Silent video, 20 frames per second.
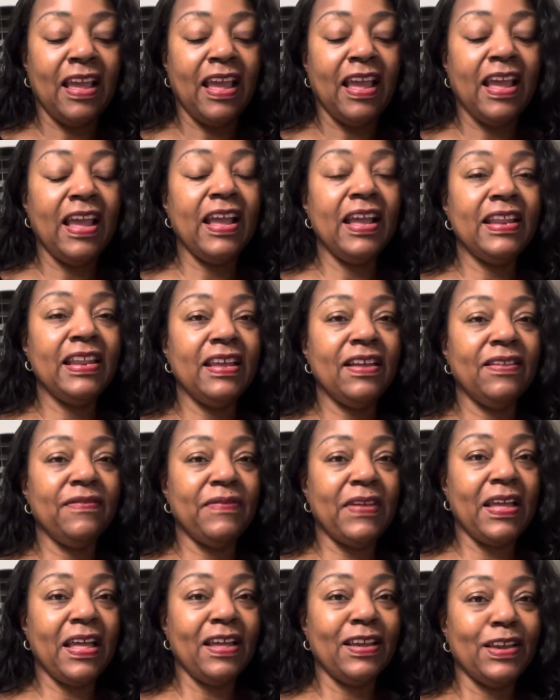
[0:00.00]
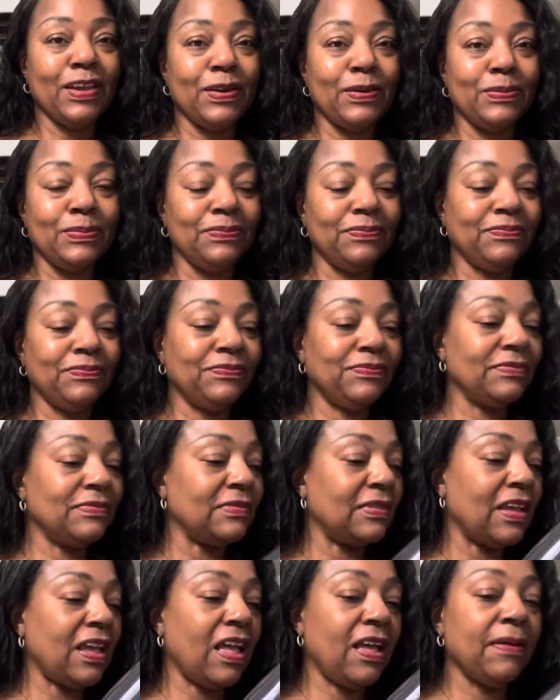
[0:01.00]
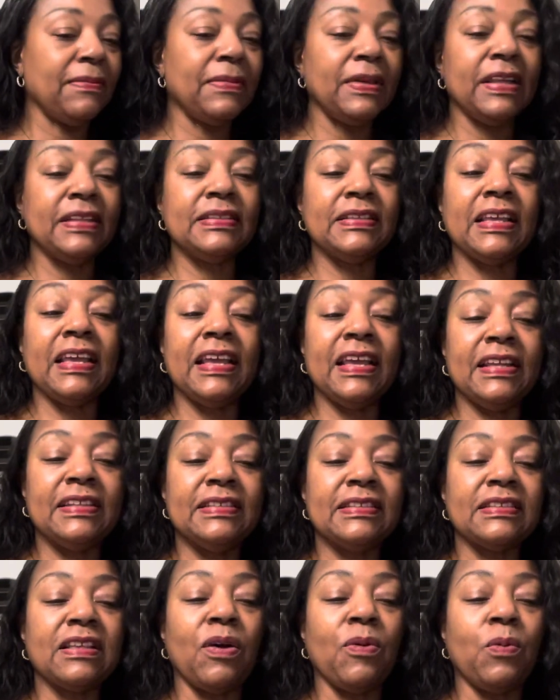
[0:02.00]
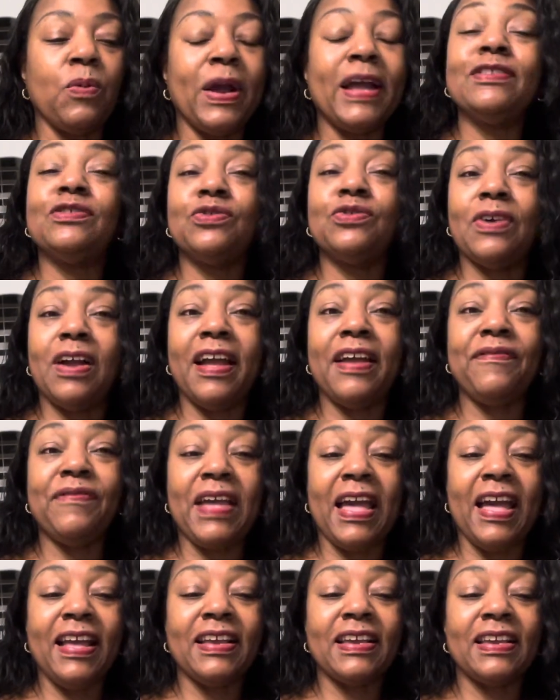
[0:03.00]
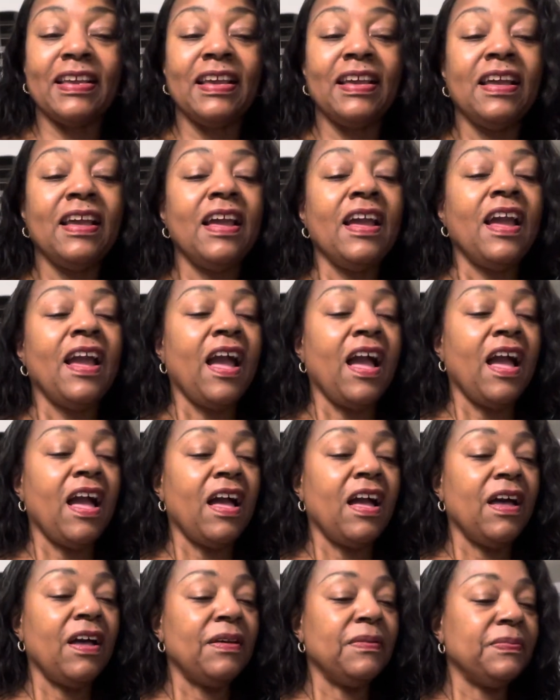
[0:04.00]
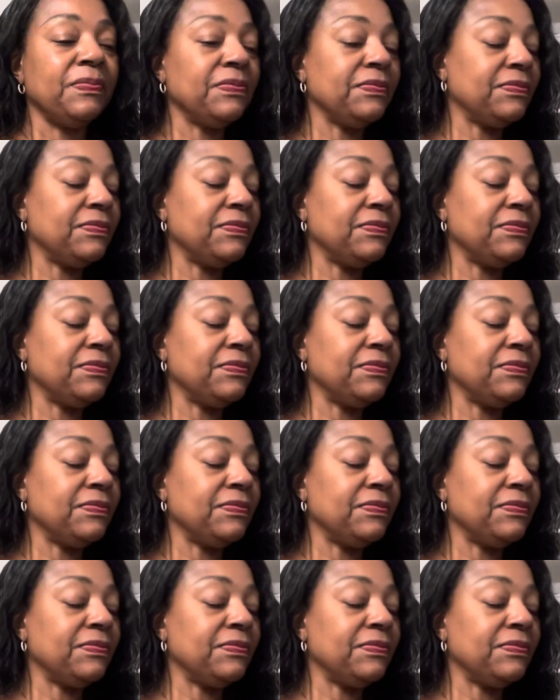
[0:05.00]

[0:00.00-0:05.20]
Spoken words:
handheld vacuum. It's a wet dry vac, and